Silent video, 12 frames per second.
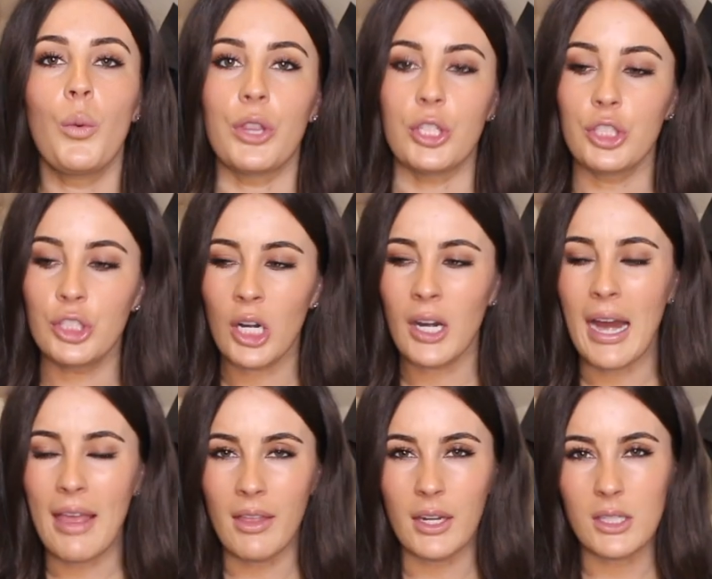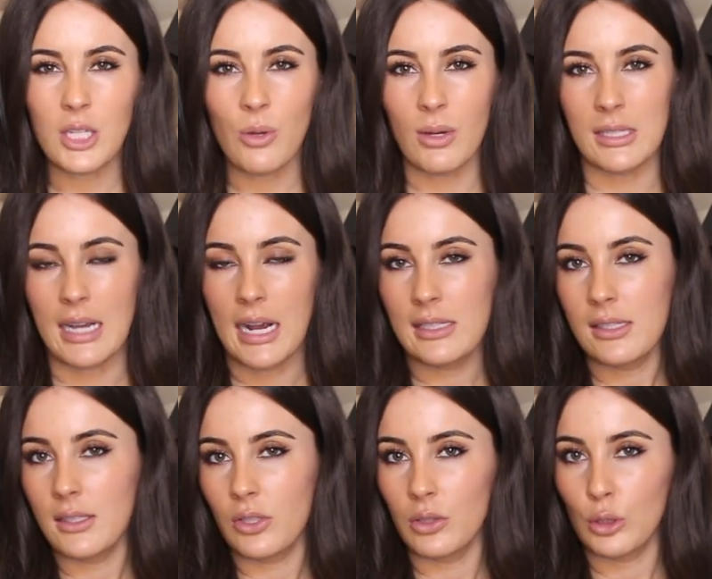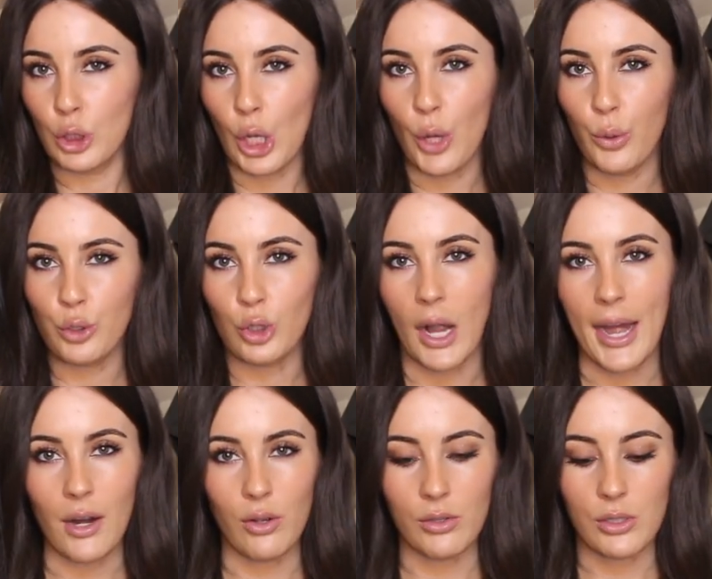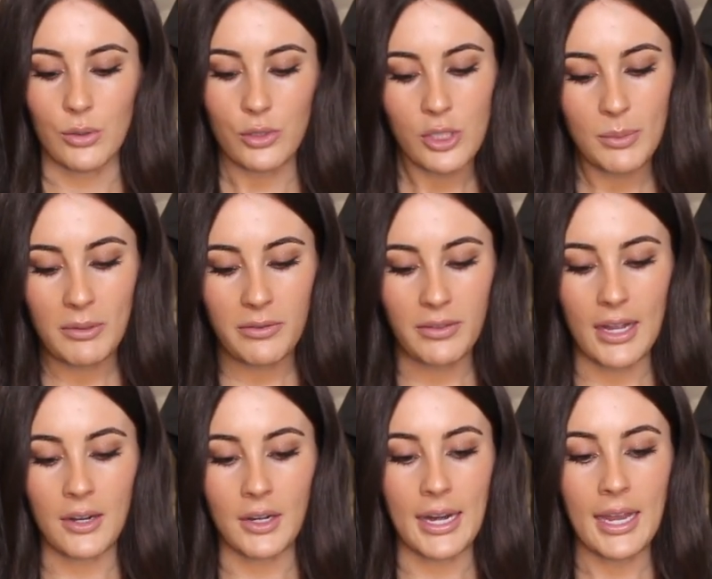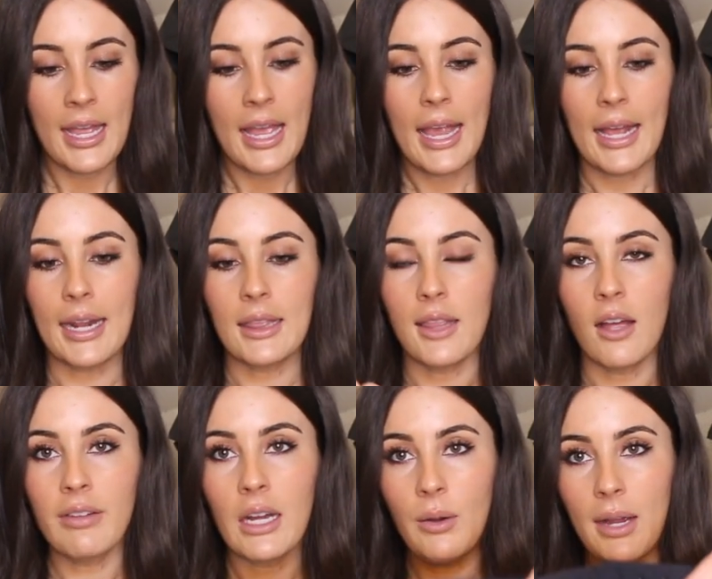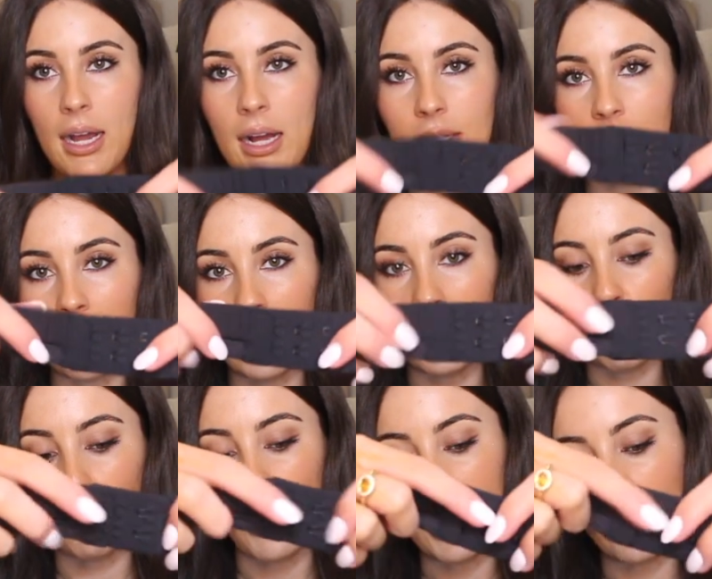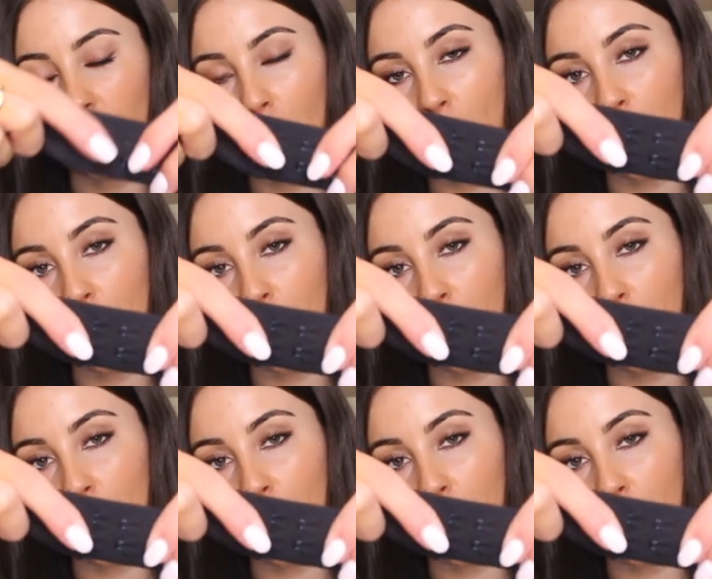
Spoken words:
with a shirt, and then it's cute because it has a little low triangle, so it's super flattering. And I love how it has like the regular